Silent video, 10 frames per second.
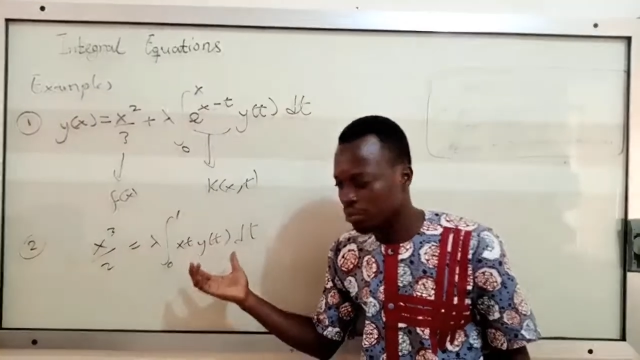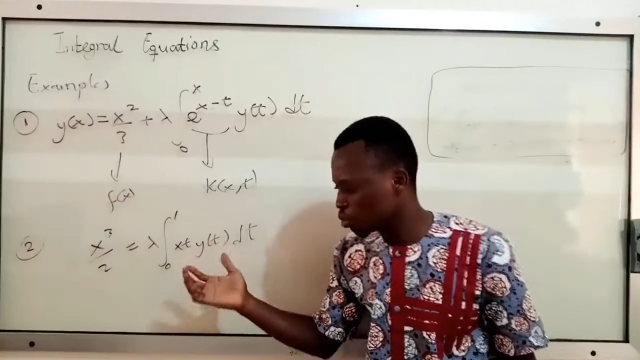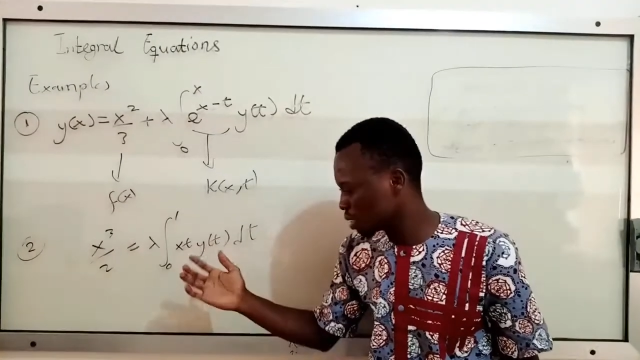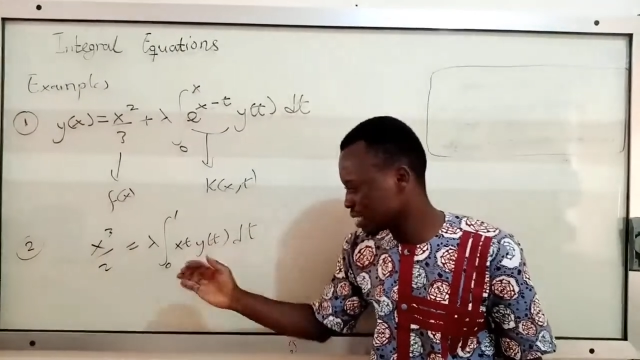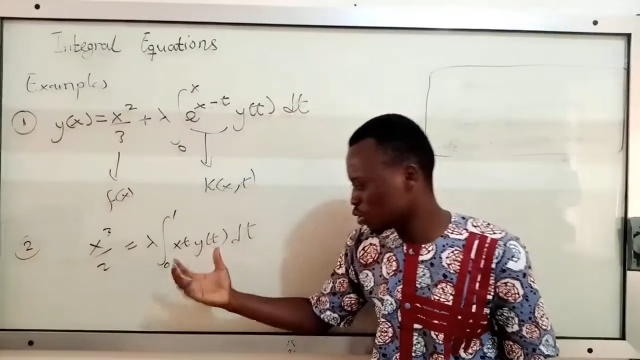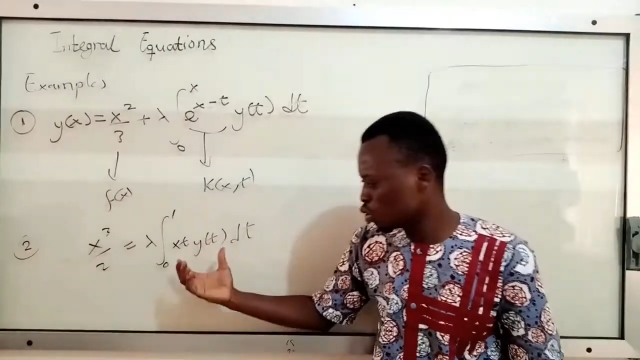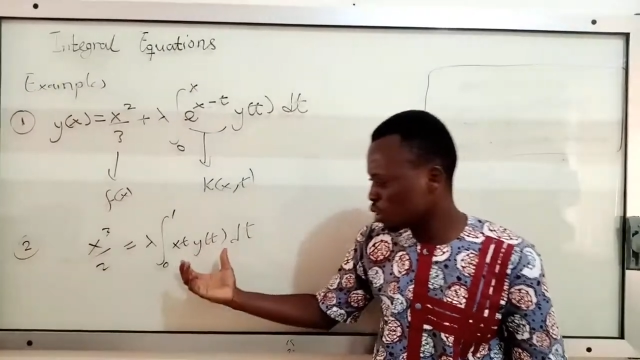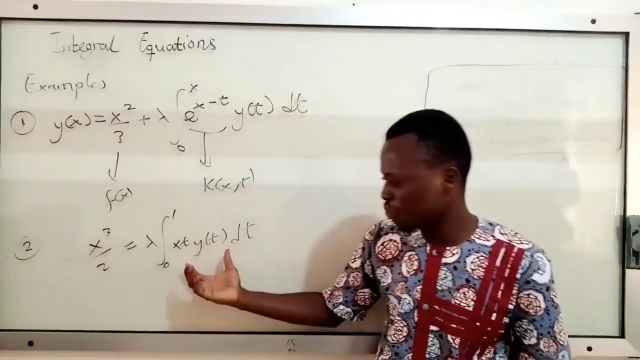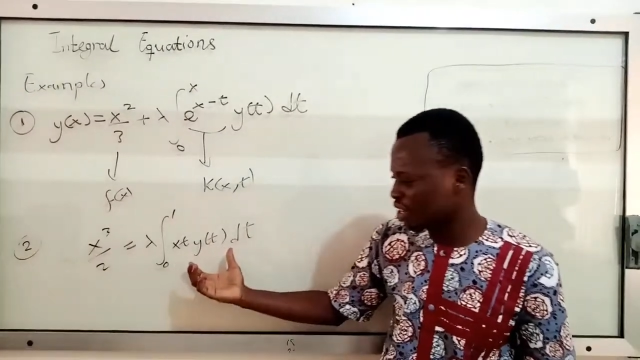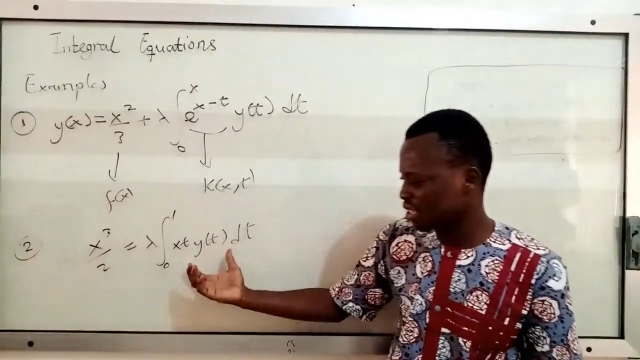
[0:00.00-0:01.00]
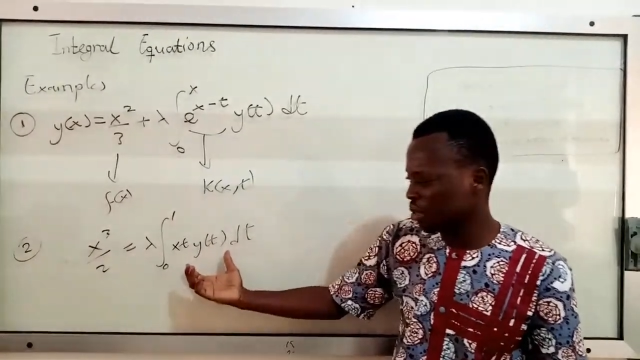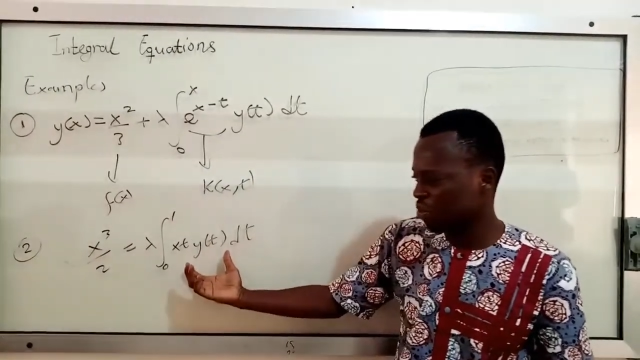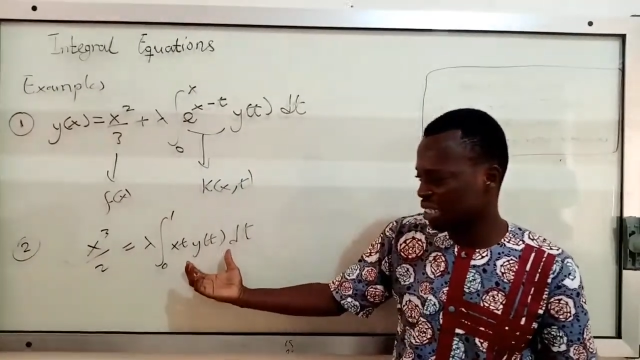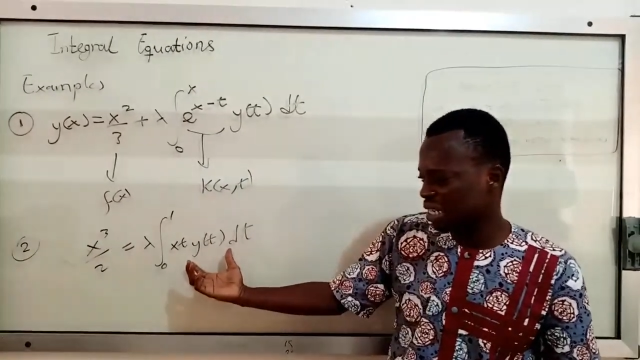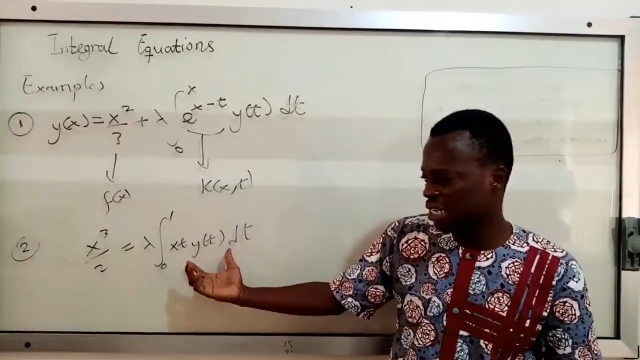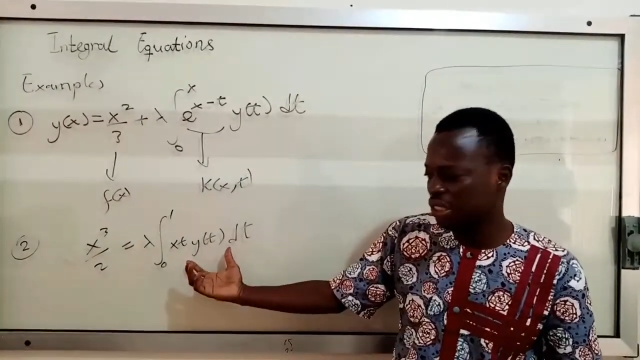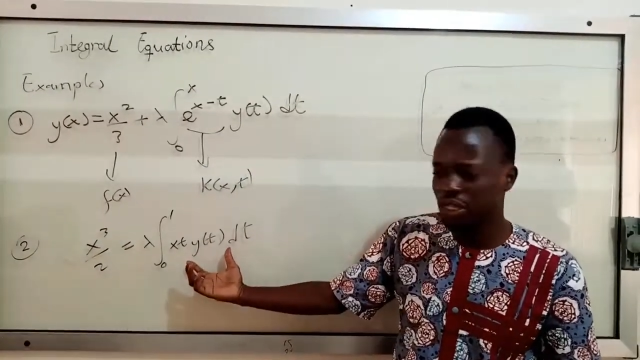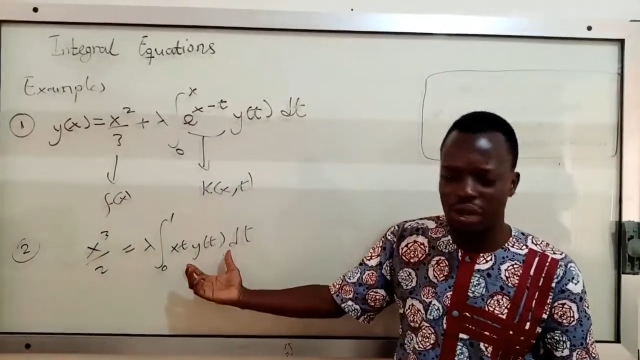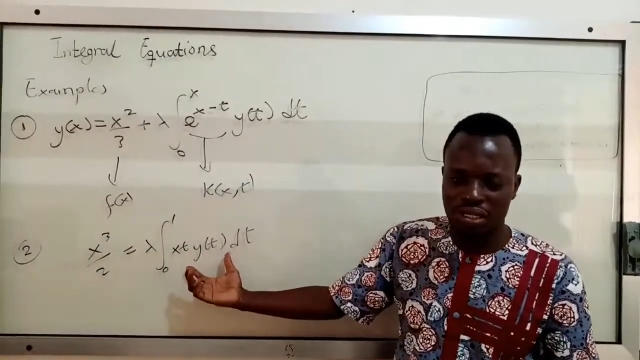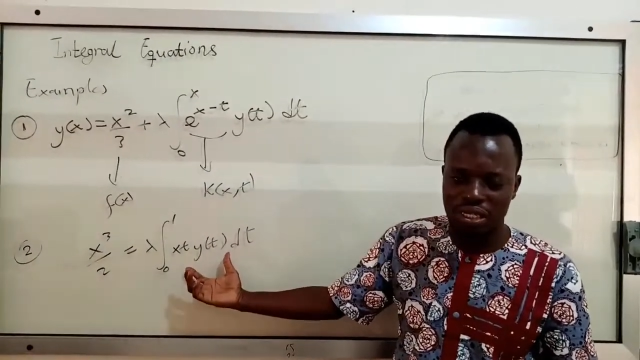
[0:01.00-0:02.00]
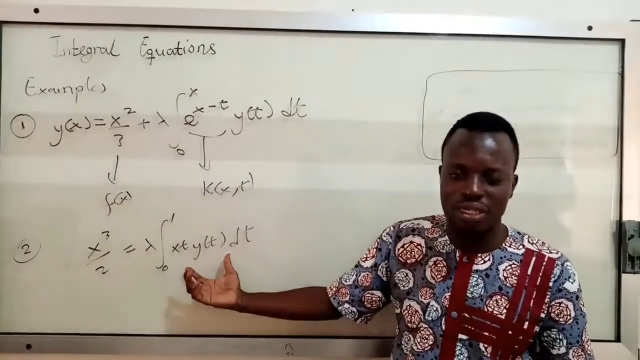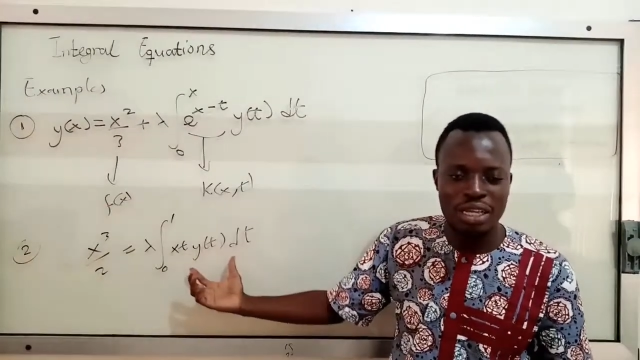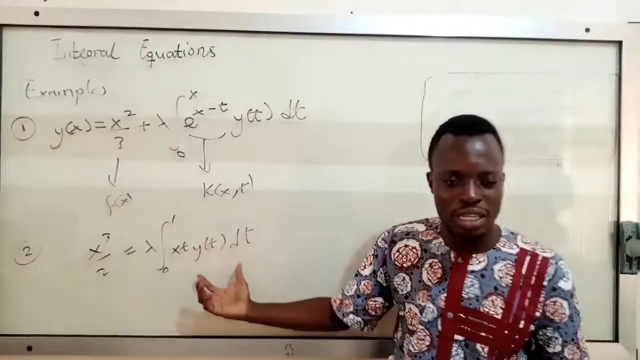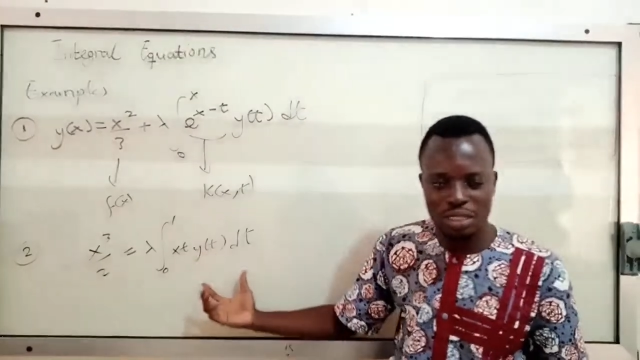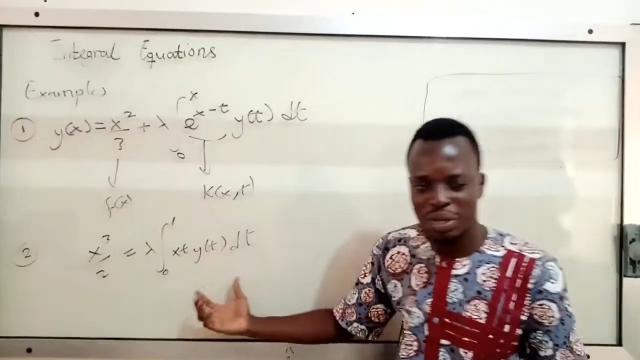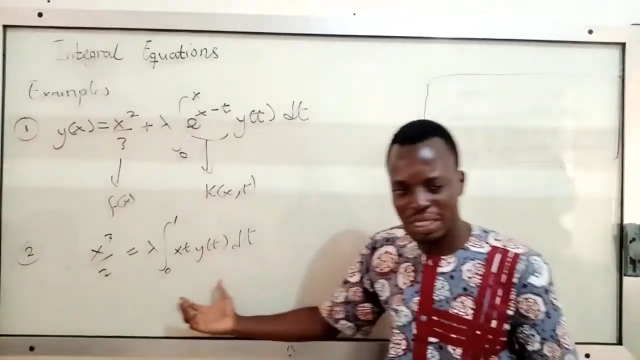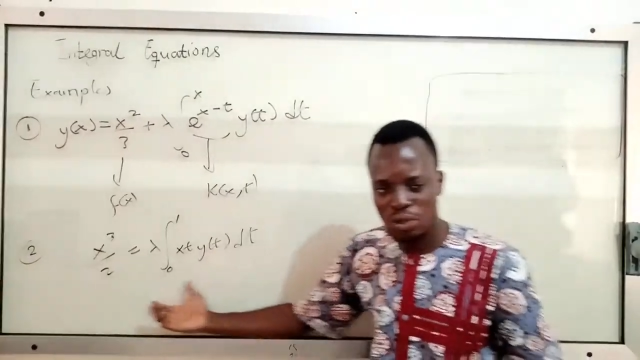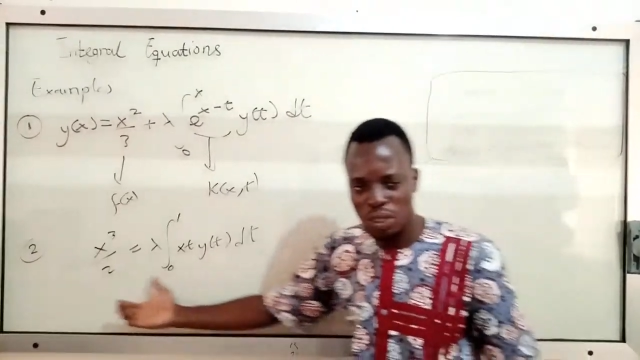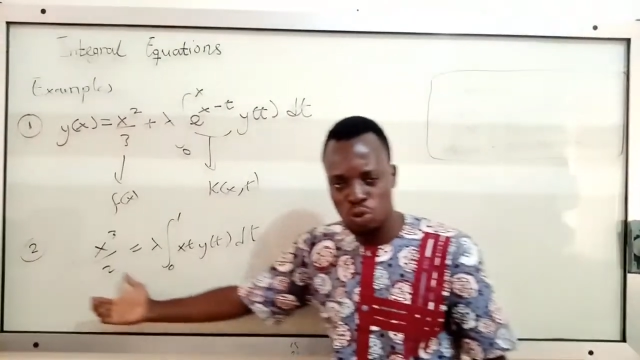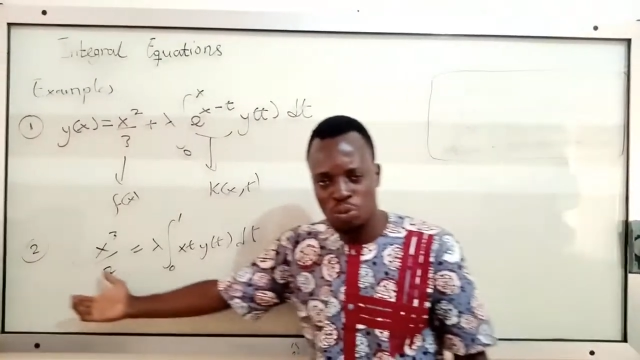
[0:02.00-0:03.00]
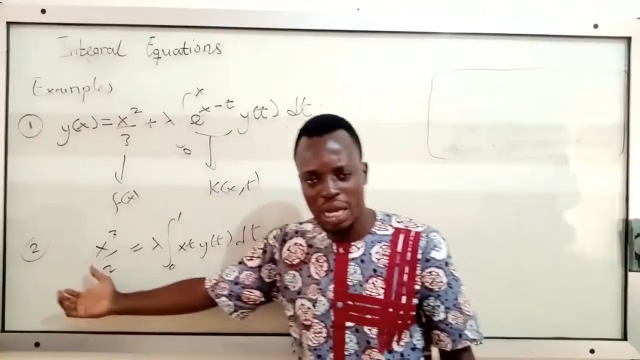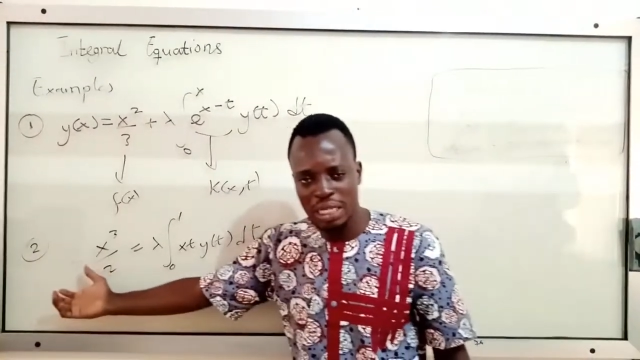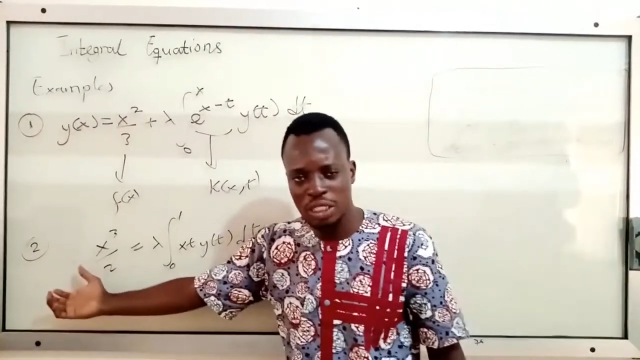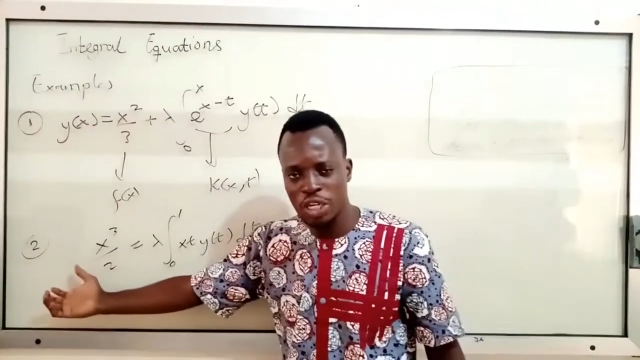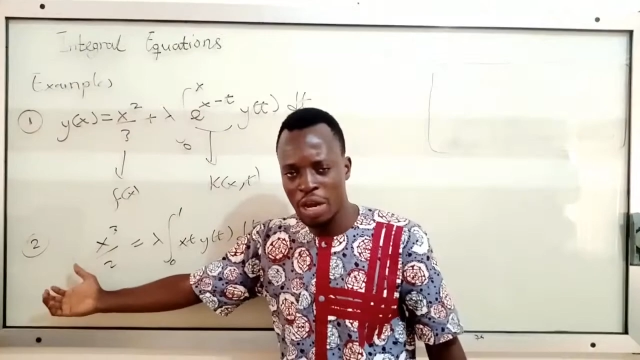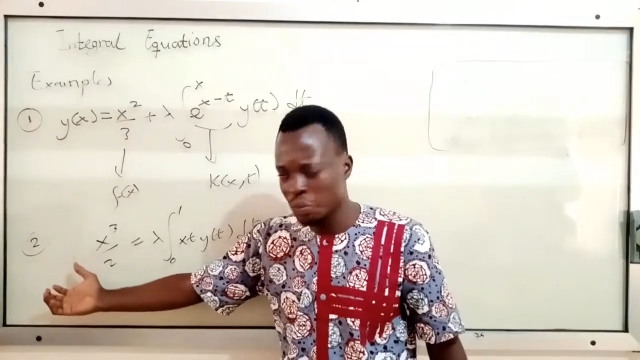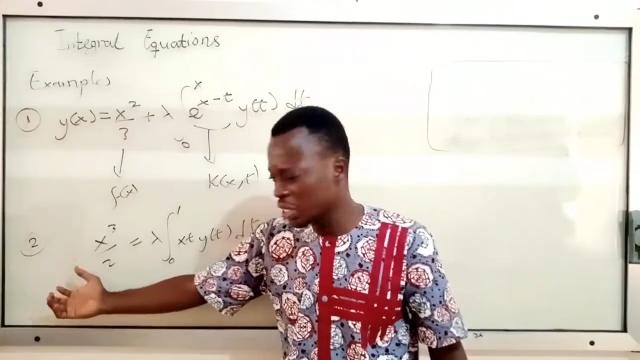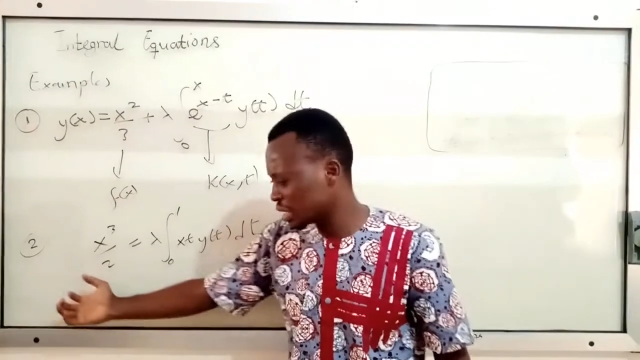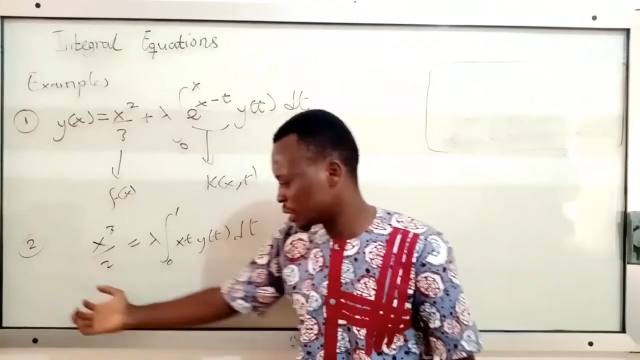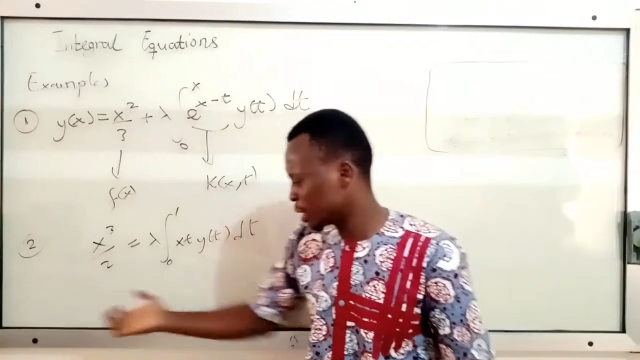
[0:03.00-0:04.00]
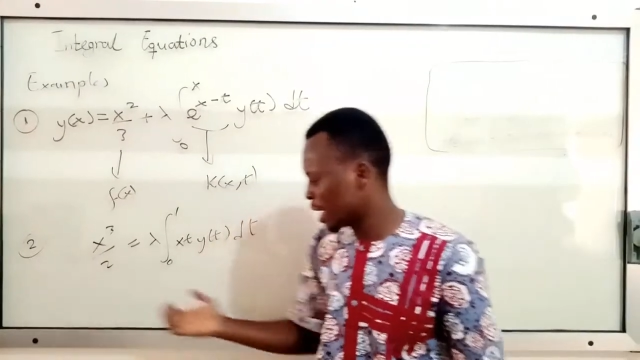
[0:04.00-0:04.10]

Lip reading: since the unknown function appears under the integral sign, it makes this one to be an integral equation.